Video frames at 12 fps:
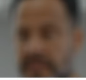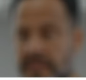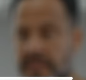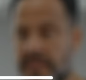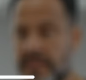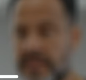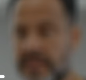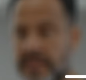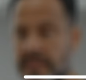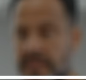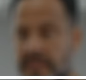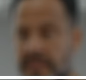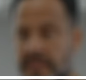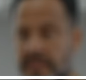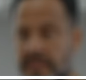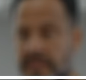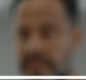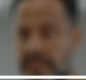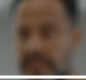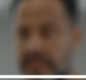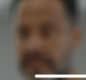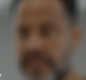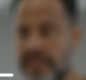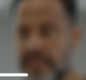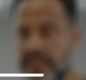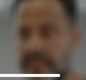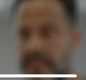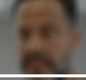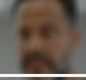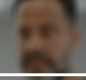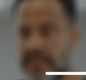Nobody speaks.